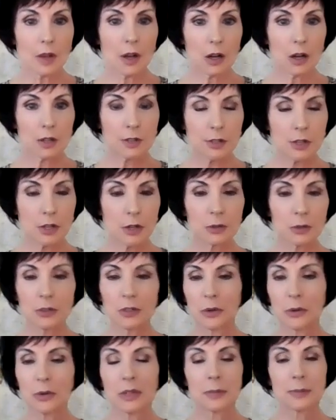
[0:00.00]
Also,
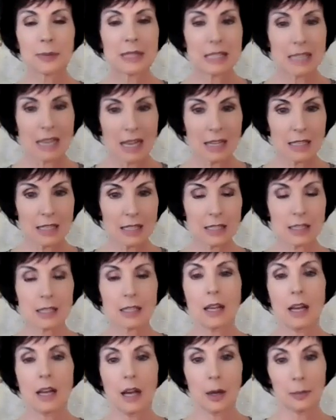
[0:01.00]
don't obsess
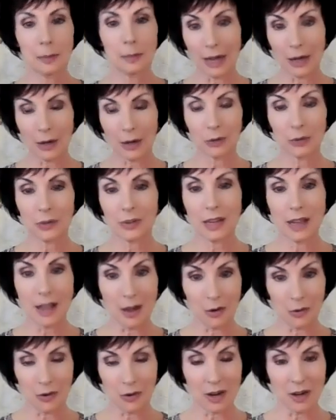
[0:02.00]
about the
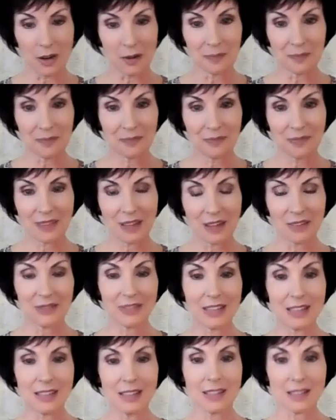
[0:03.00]
outcome of
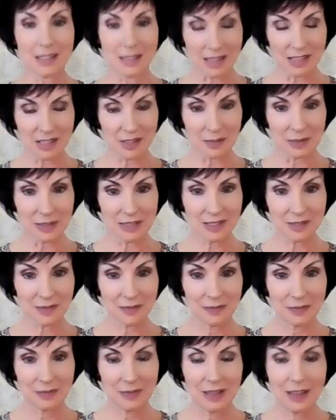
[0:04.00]
the assessment.
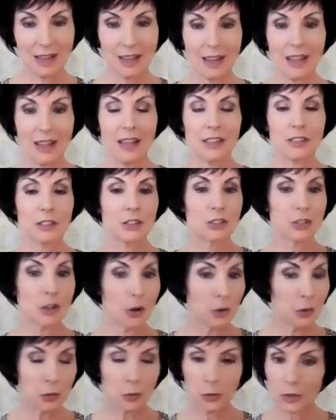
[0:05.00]

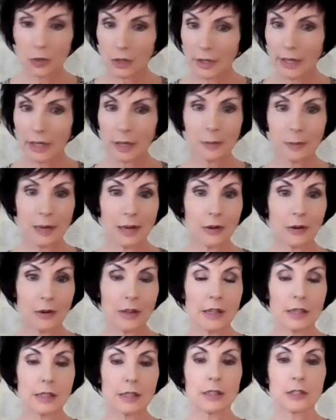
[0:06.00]
Don't worry about
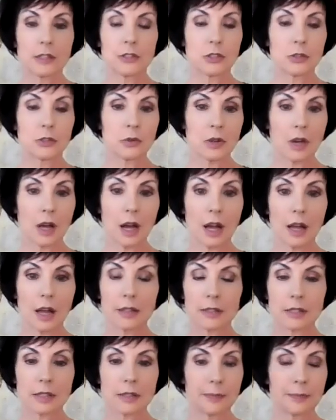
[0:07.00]
it. Do
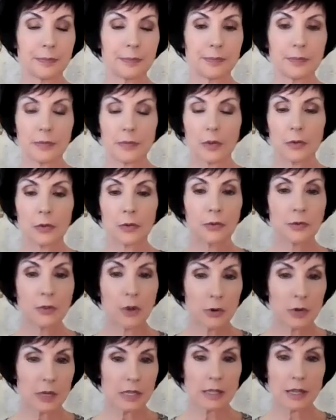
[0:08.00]
not
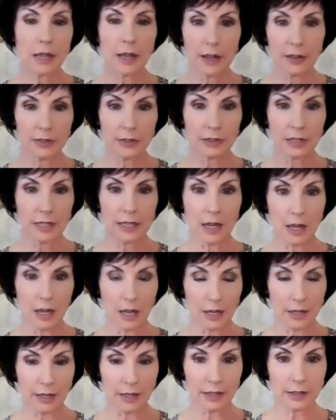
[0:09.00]
focus heavily
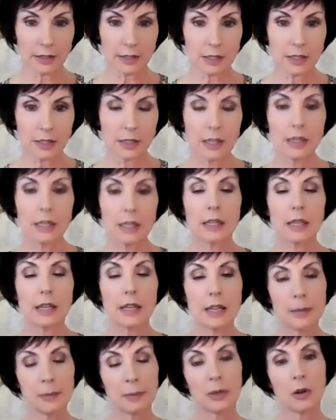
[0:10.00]
on it.
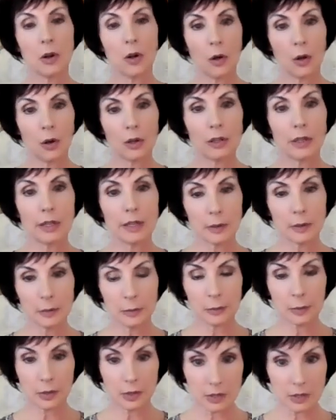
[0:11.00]
Keep it all
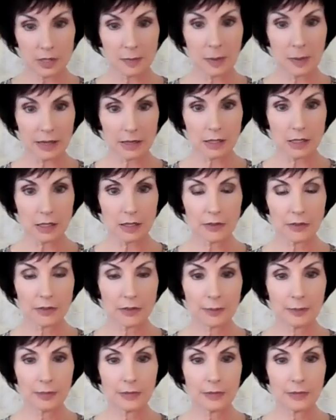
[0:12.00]
in perspective.